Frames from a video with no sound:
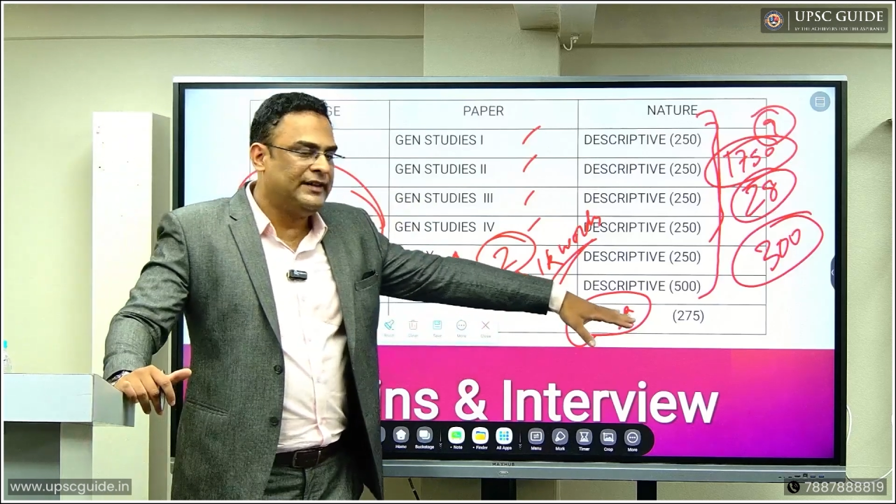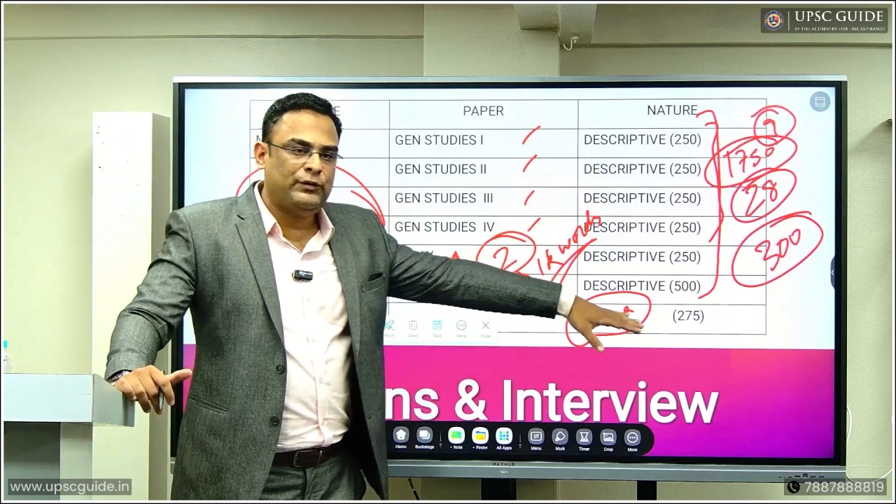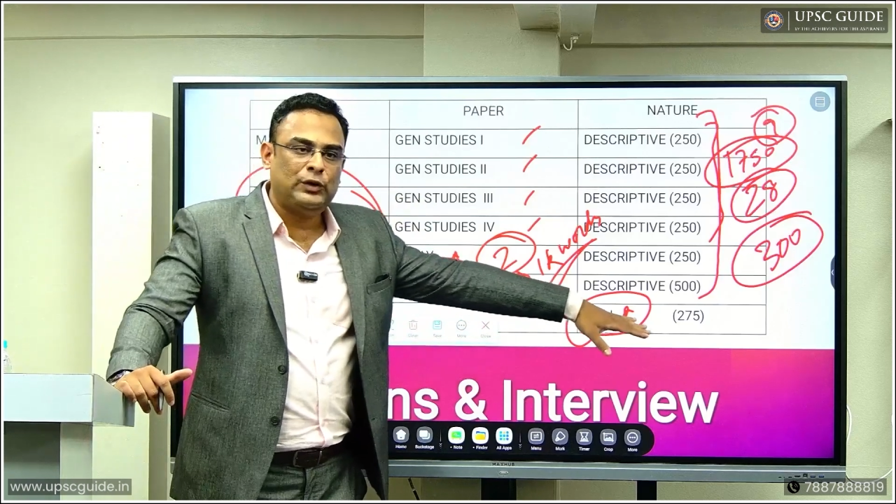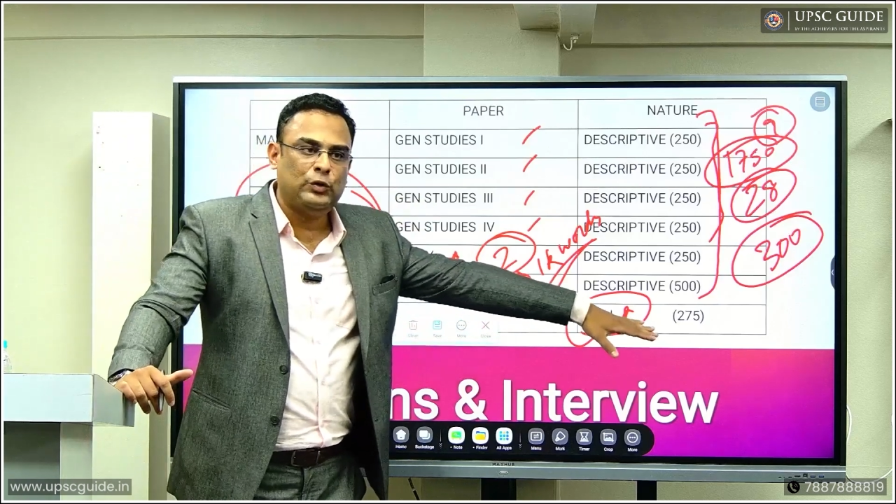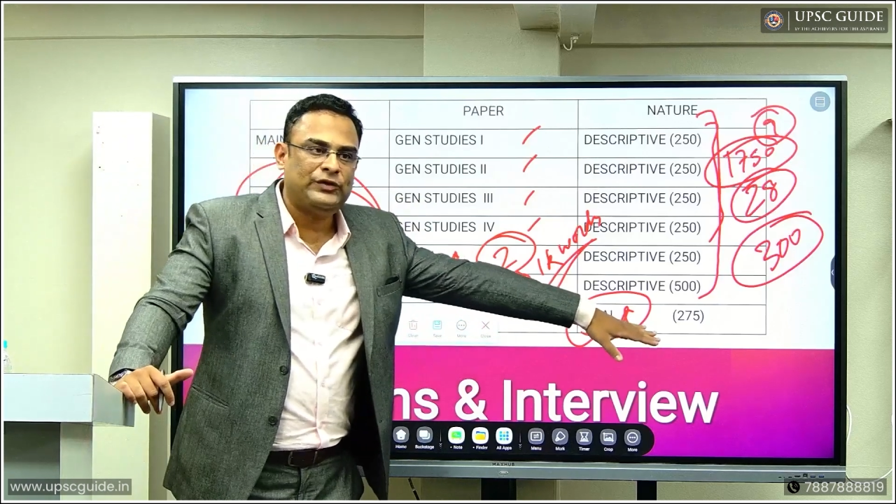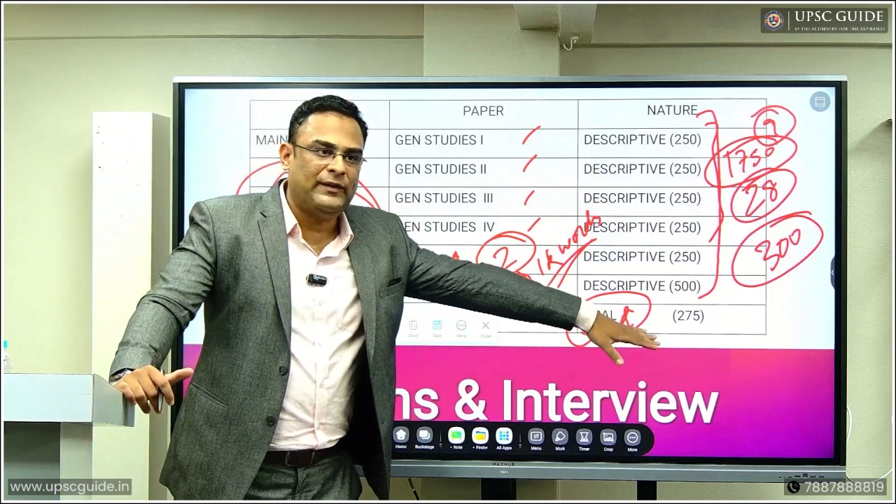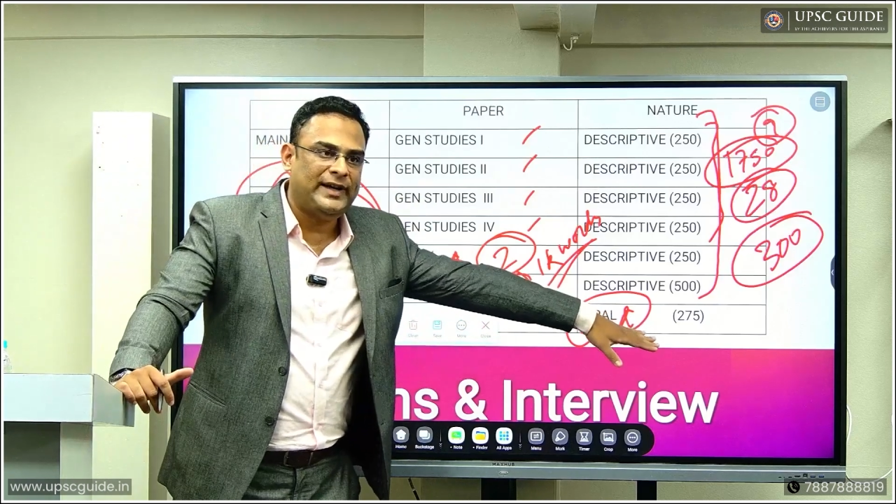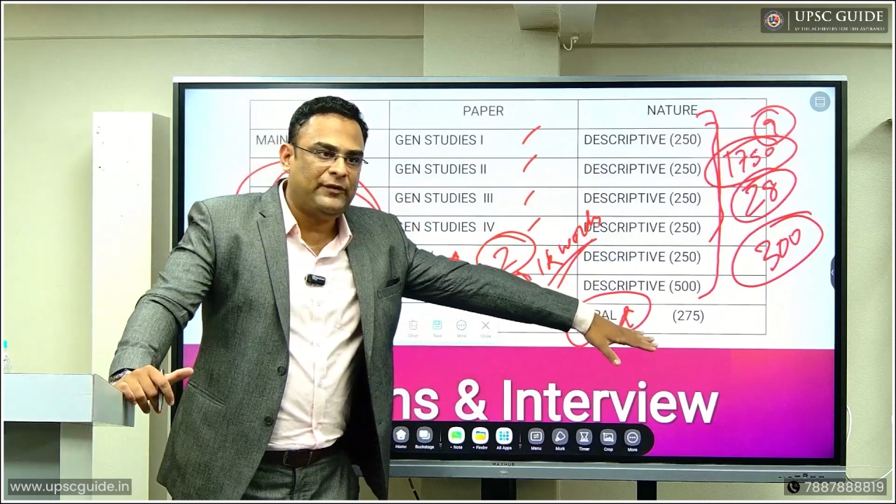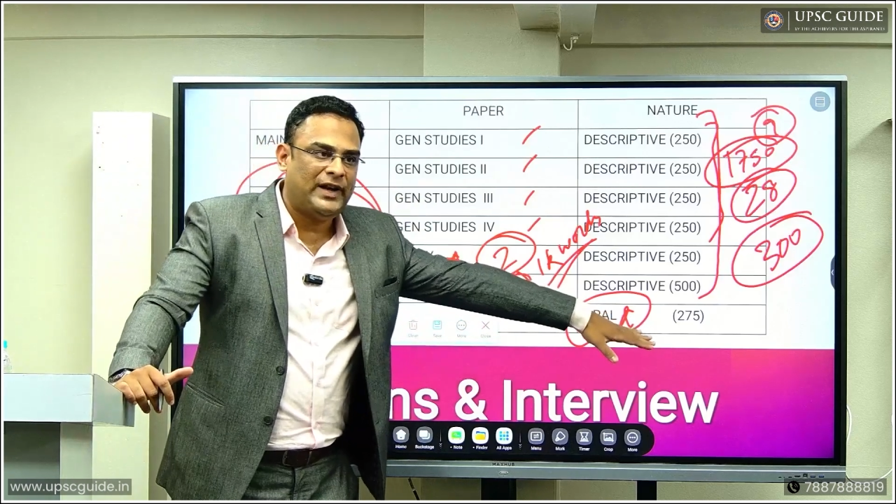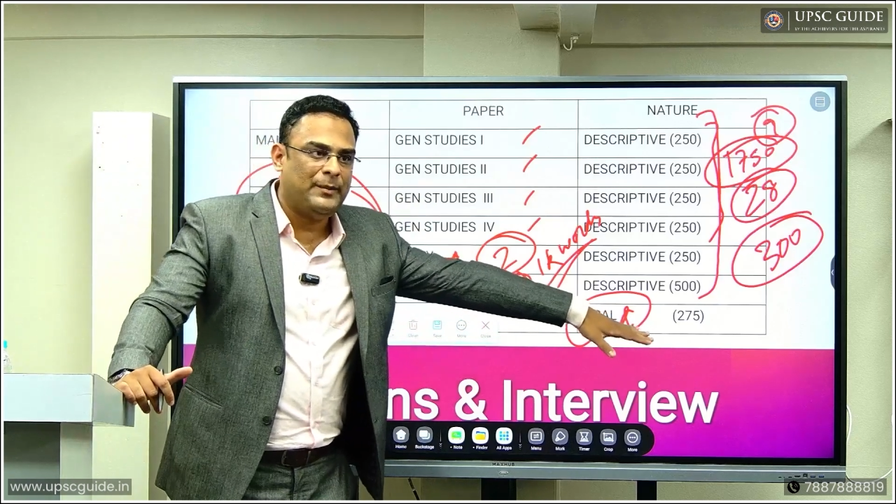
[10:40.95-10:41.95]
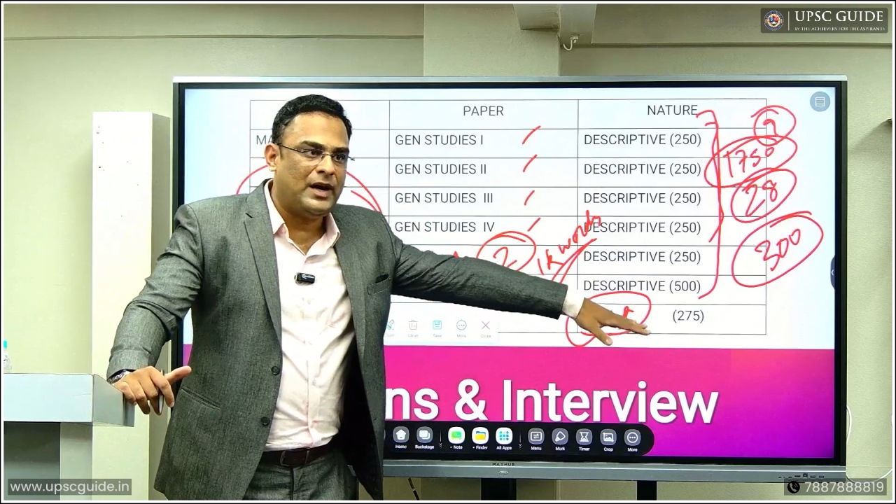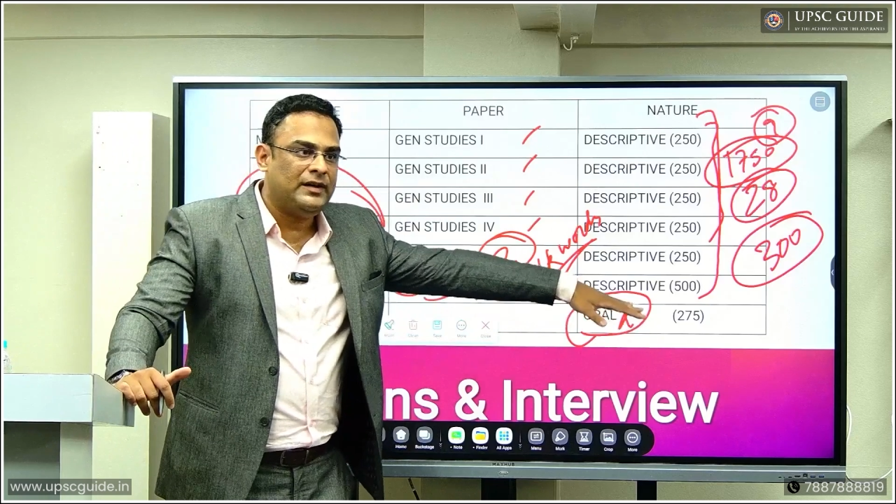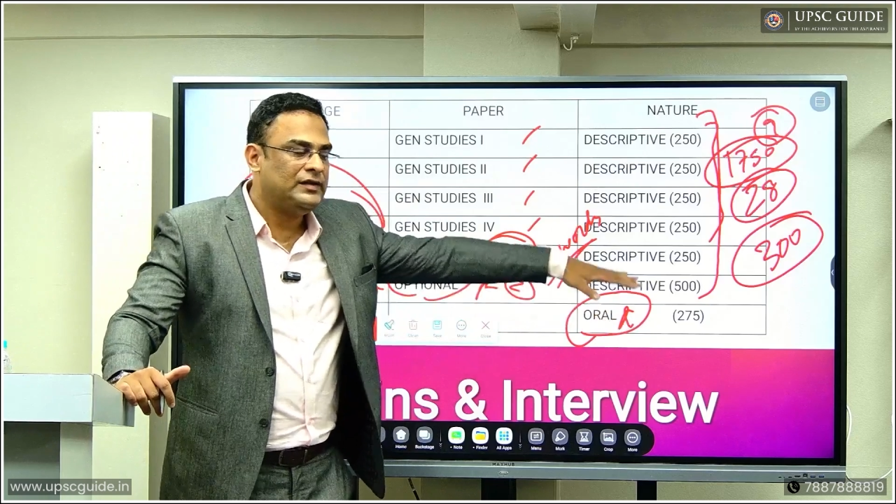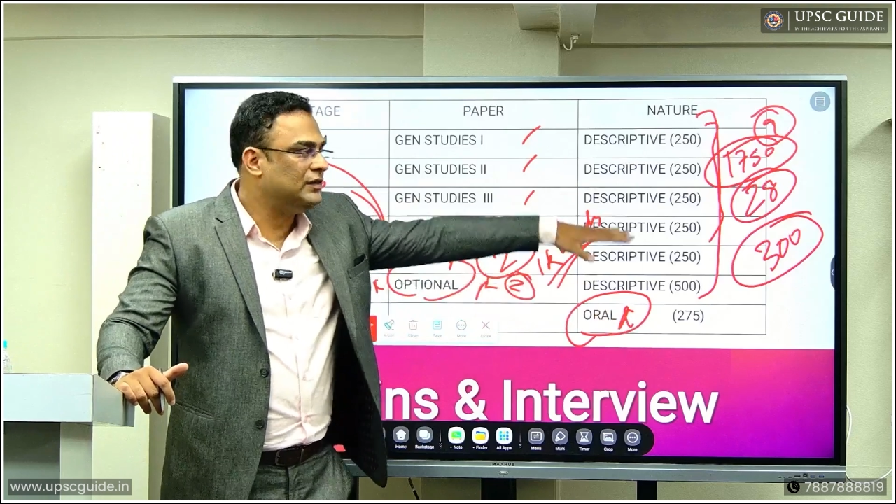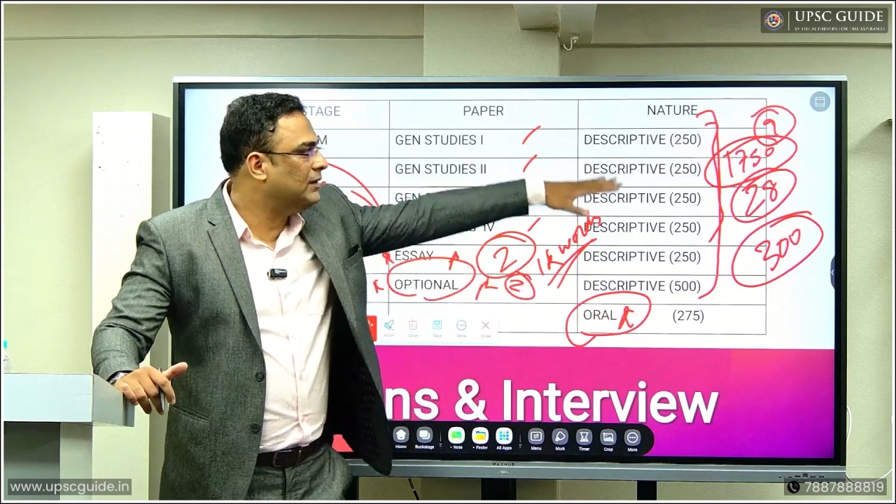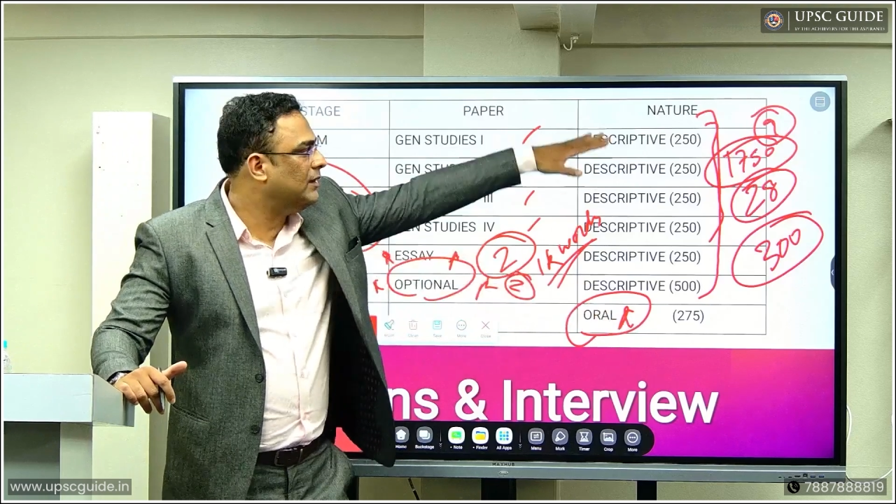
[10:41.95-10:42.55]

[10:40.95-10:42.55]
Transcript: for 275 marks.